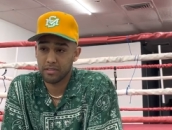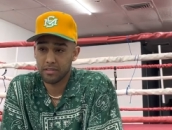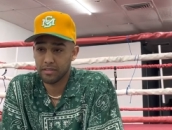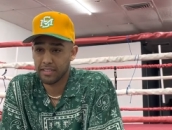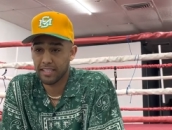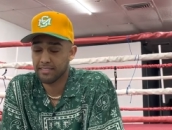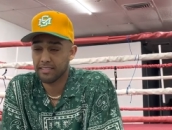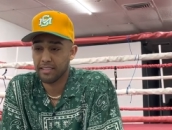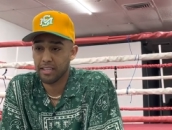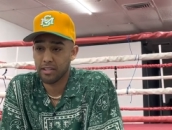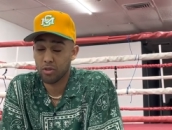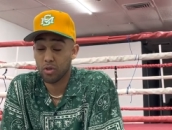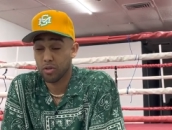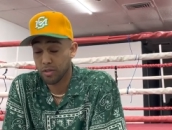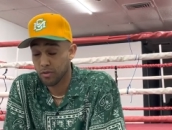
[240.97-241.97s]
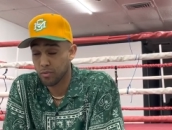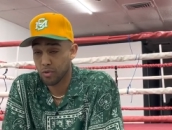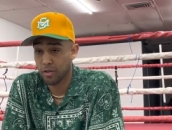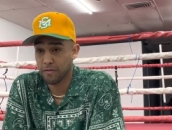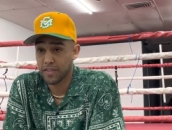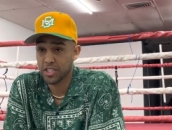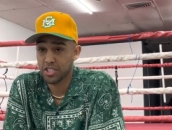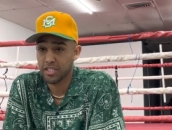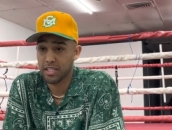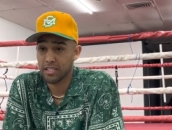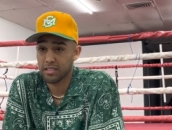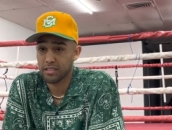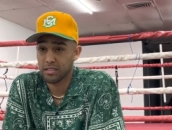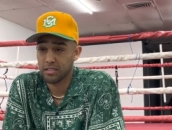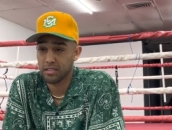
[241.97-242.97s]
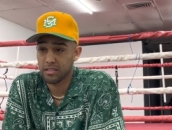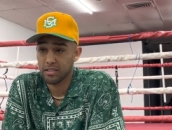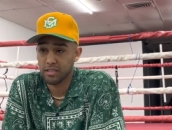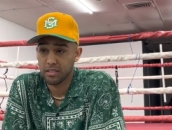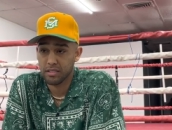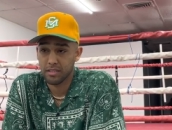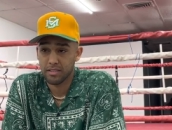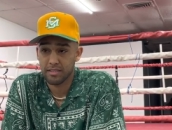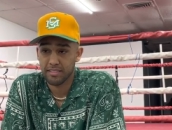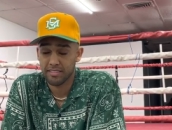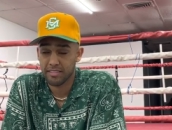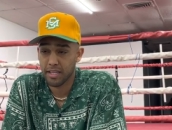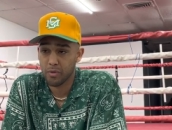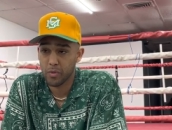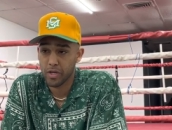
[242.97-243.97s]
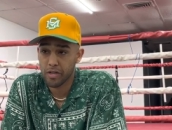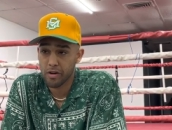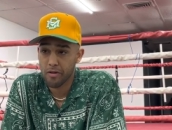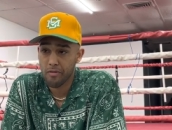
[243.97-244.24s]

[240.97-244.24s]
designated or officiated the state winner.